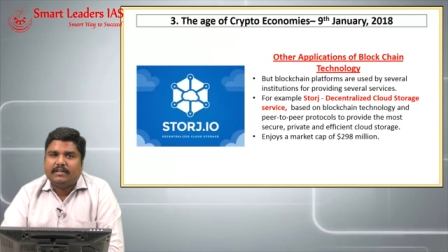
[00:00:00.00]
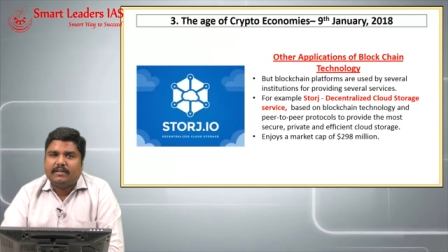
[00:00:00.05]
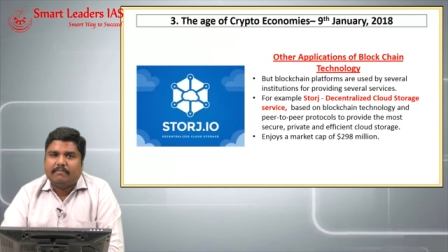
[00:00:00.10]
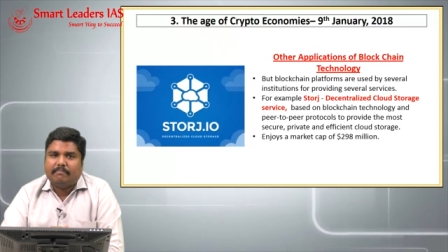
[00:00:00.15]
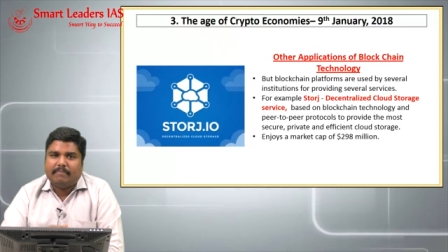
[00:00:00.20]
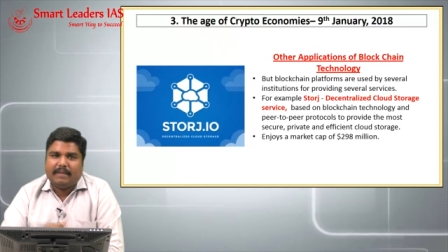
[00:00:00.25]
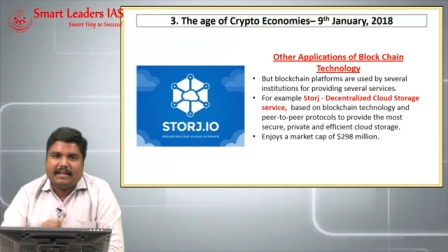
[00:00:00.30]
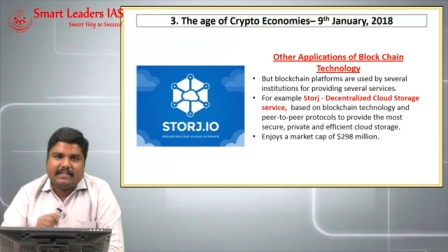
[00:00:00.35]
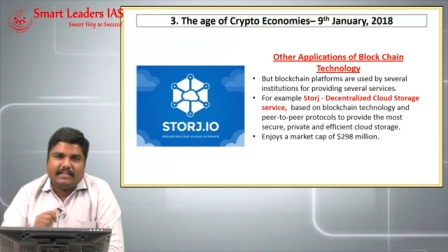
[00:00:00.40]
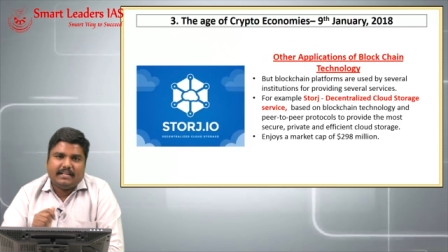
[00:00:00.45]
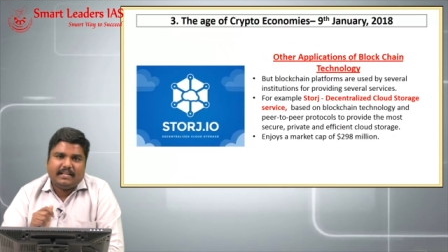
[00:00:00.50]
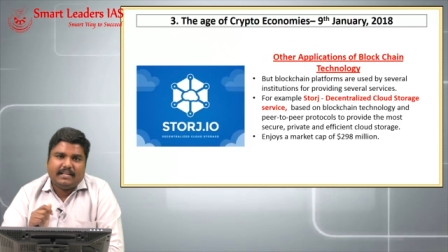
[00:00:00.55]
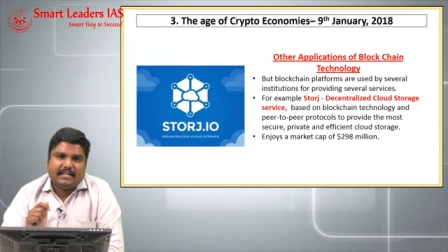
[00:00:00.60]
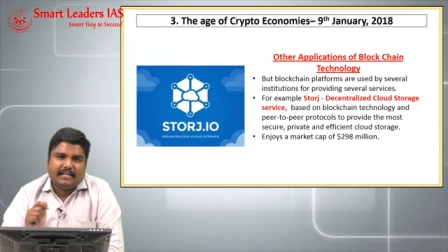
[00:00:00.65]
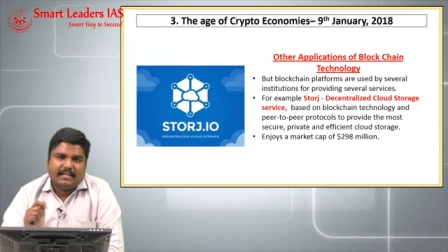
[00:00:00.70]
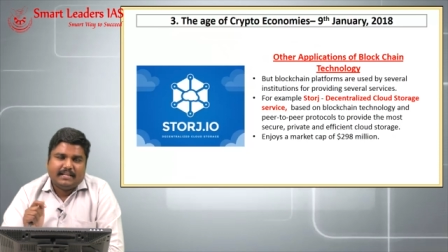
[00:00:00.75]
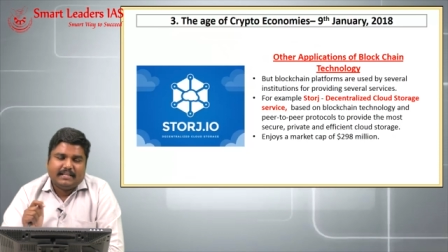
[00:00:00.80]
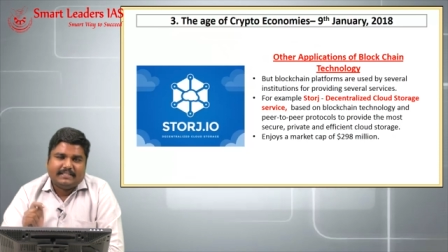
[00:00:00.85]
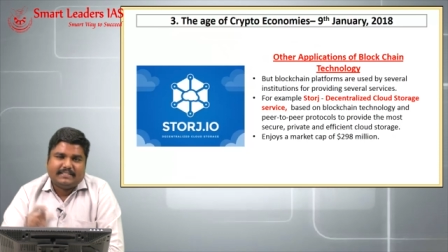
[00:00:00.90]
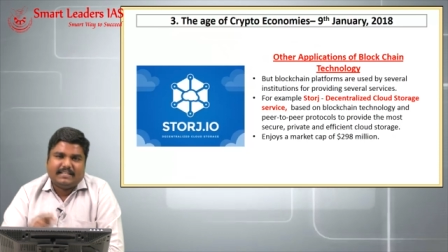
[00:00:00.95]
by the
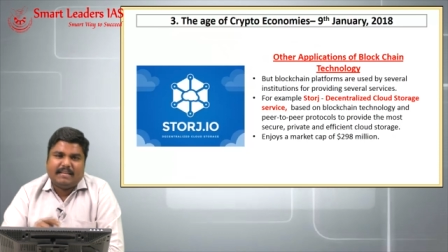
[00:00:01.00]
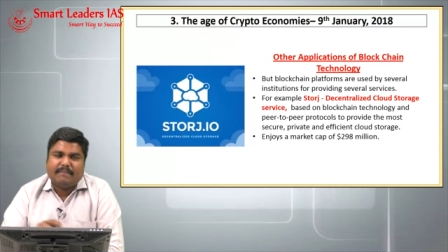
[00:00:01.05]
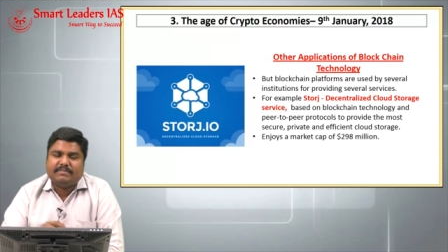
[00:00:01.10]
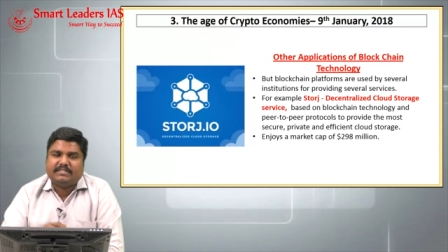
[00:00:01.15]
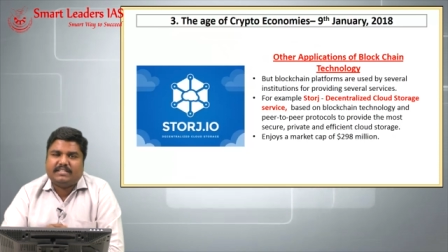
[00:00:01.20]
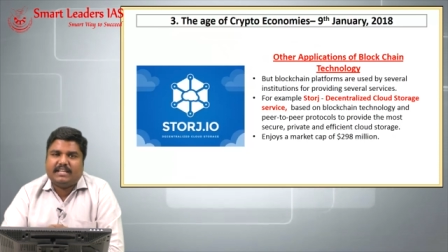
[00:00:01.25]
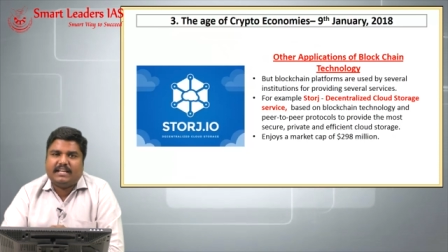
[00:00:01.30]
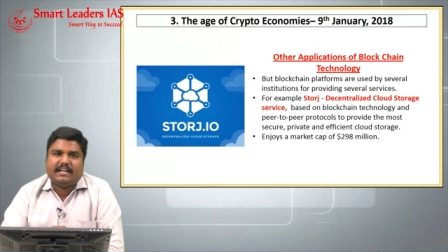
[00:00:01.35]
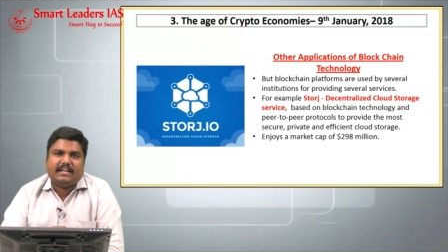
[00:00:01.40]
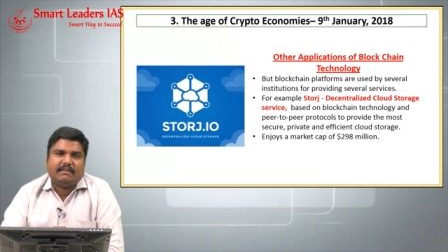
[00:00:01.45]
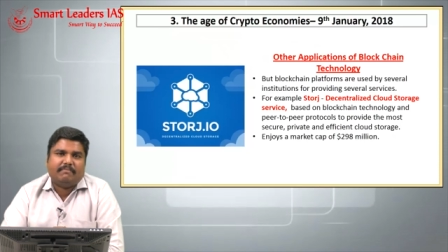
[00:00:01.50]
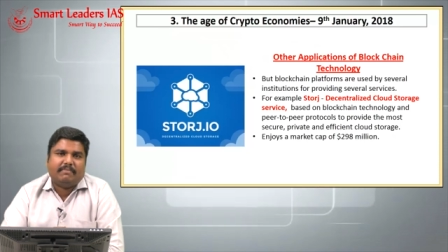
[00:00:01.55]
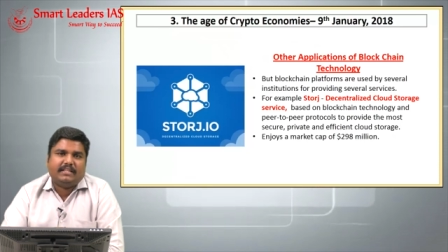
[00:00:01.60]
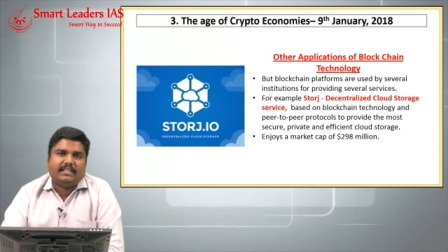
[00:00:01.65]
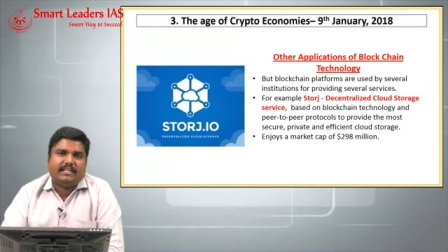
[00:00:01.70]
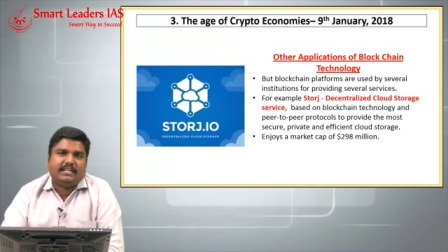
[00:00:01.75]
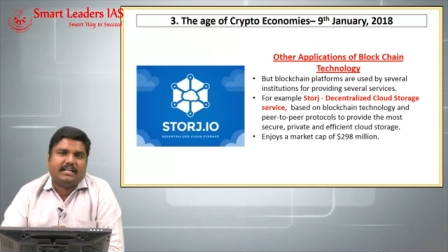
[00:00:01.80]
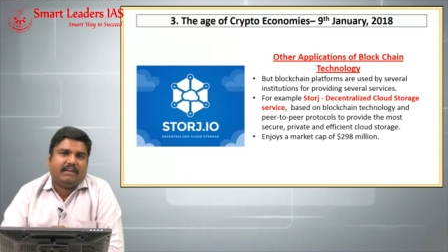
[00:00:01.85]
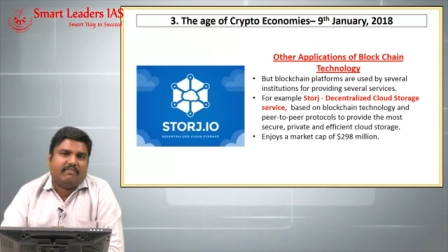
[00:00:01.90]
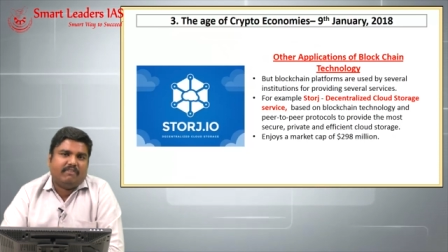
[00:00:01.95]
steps taken by
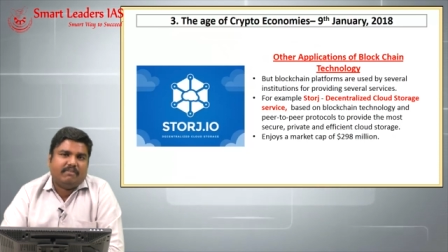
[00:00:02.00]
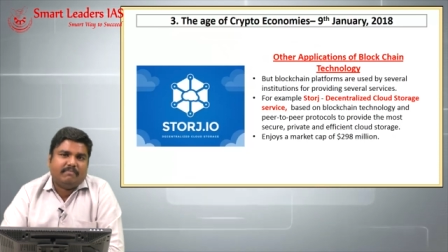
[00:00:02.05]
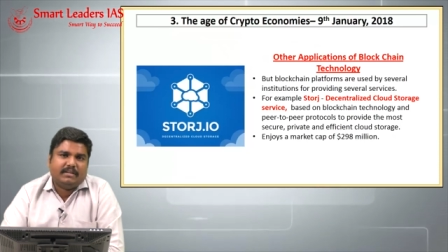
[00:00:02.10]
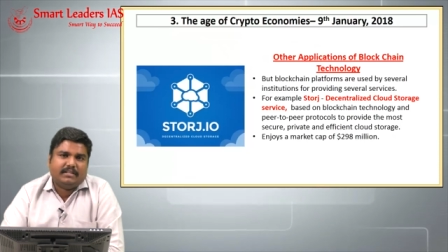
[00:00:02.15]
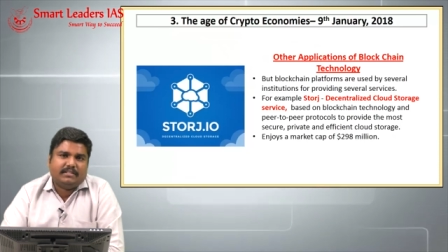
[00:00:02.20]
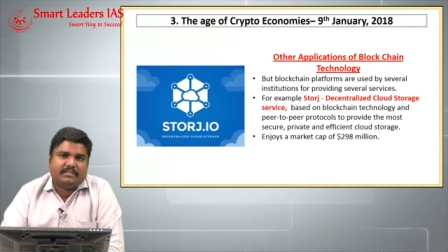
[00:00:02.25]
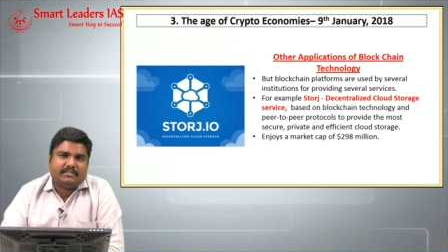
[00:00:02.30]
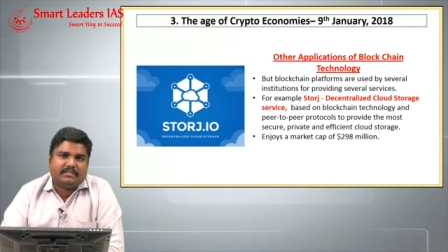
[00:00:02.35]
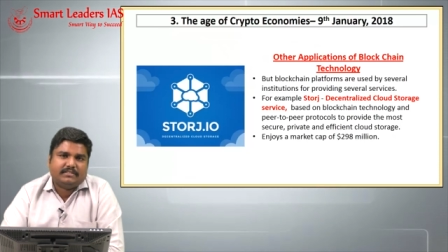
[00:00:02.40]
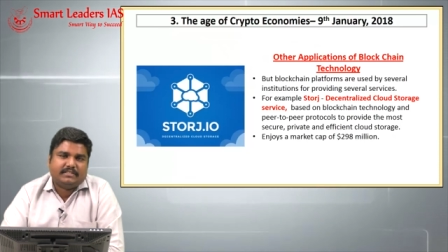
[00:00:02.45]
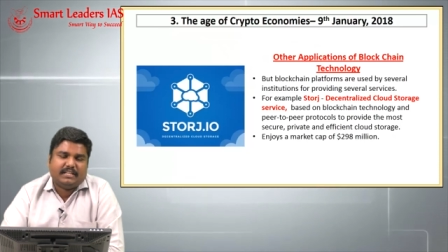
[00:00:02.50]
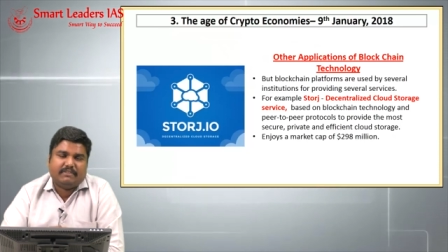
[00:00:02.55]
the governments.